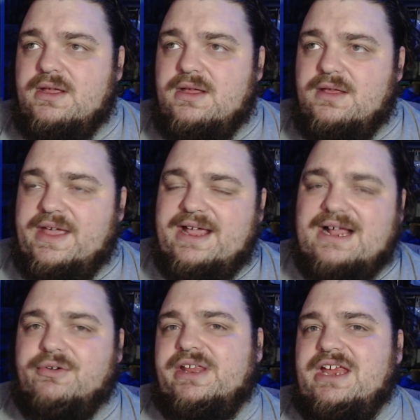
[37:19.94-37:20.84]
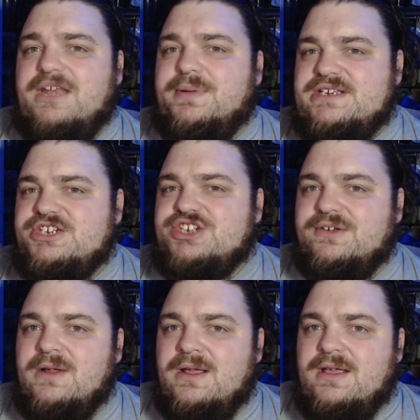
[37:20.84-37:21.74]
They are currently in a
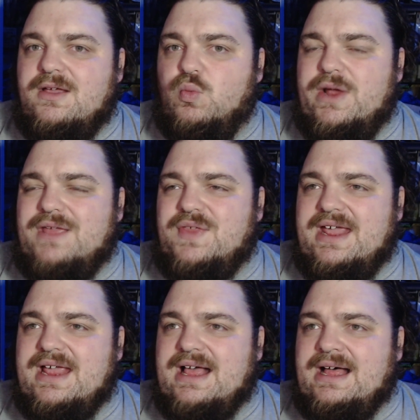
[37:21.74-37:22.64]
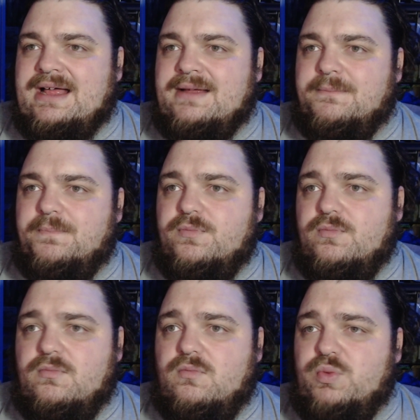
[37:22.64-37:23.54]
position where they are
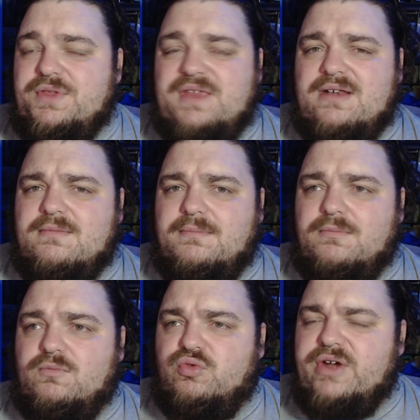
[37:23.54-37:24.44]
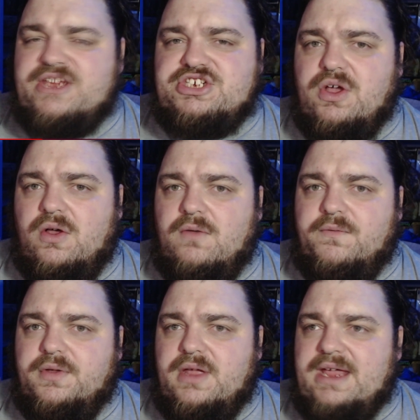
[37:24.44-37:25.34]
within reach
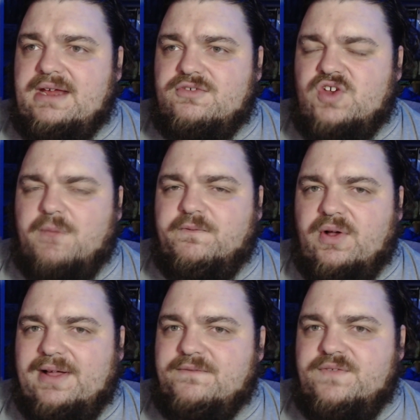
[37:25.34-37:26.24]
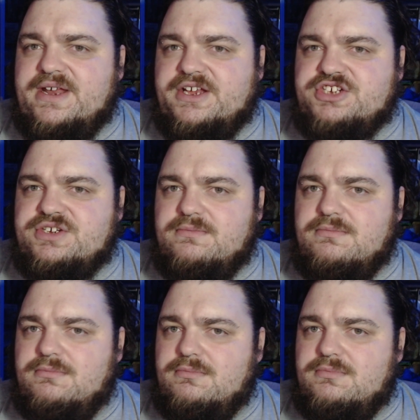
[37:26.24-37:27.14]
of a top 5 finish
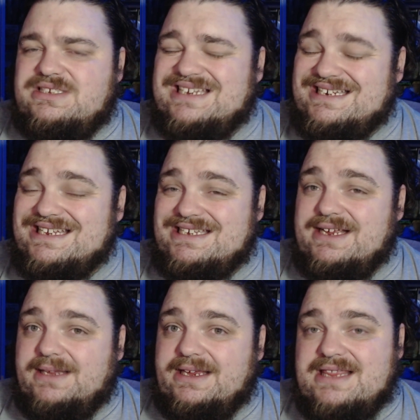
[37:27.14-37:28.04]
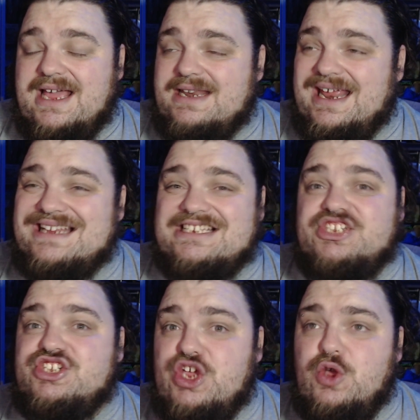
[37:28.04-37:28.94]
statistically. That
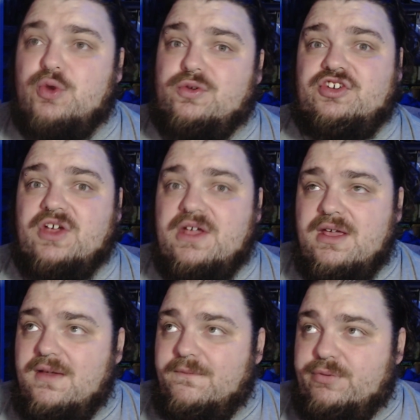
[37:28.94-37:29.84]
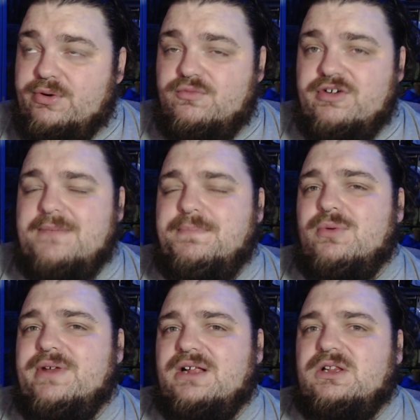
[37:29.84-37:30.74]
is huge for a
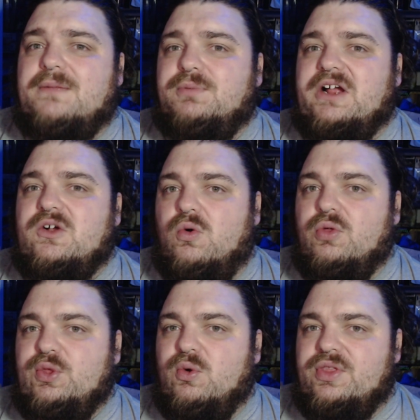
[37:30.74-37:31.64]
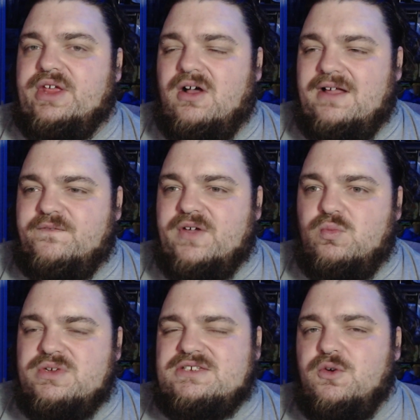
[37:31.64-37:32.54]
rebuilding club like Hawthorn that I
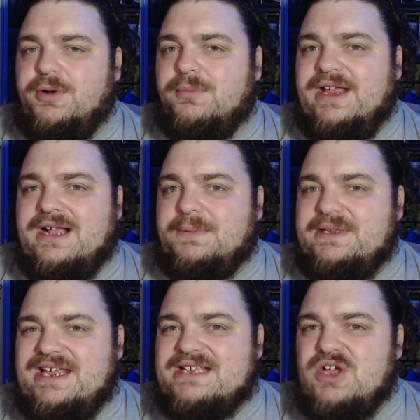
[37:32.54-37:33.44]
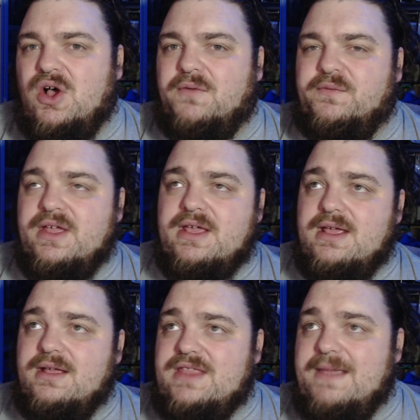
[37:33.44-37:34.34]
felt was still probably a couple of years off.
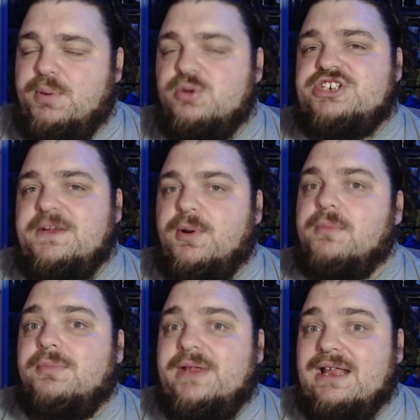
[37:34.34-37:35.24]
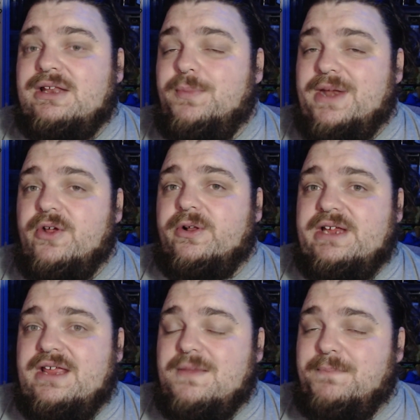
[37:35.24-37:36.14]
They're pushing probably a little bit
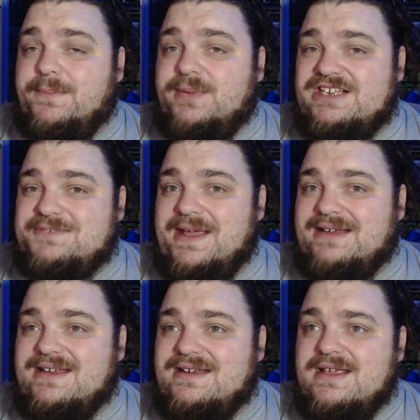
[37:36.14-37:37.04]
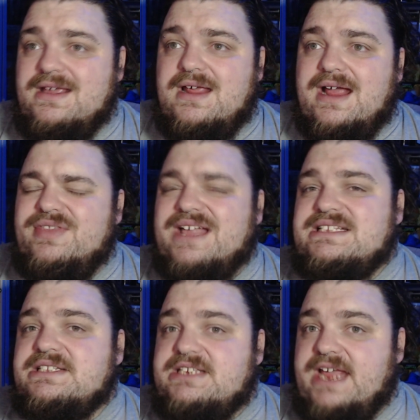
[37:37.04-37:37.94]
earlier than people expected, and
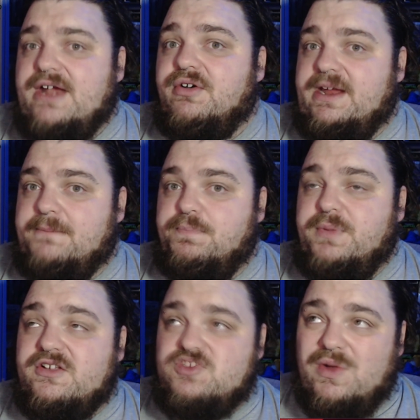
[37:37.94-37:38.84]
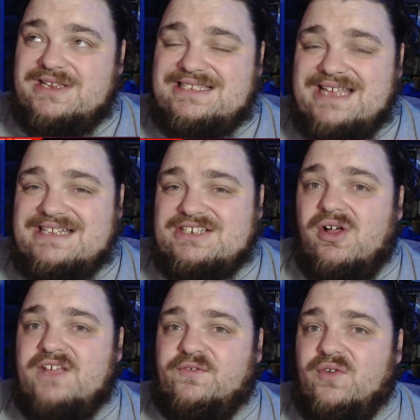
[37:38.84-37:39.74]
that's scary, because once these
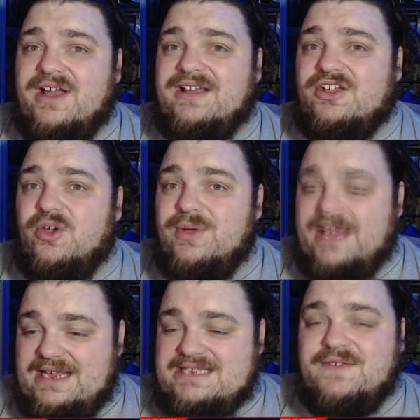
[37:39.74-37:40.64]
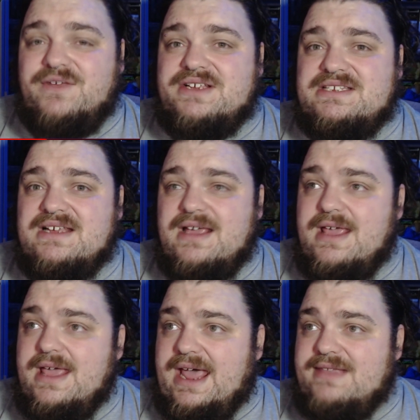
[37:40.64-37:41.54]
guys find a cohesiveness
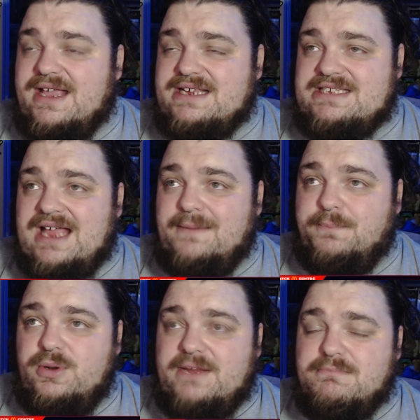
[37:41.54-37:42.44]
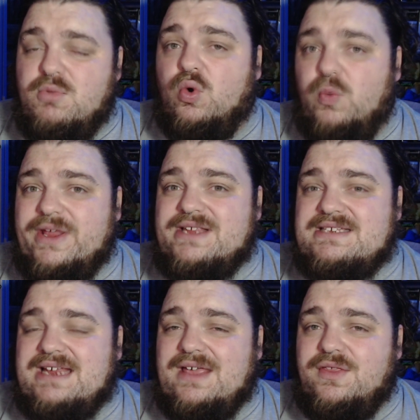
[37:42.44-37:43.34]
and they start putting more wins
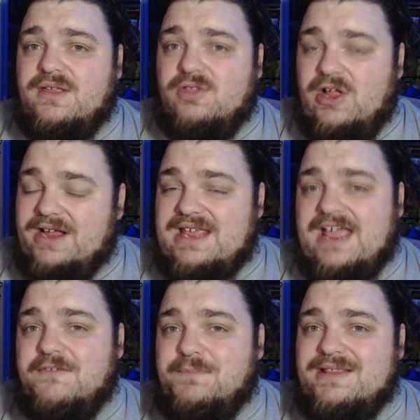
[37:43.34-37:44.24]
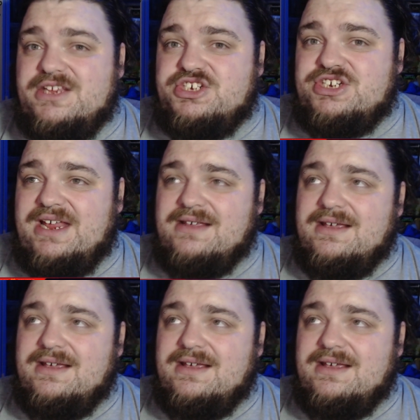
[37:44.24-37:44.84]
together like they have been this year,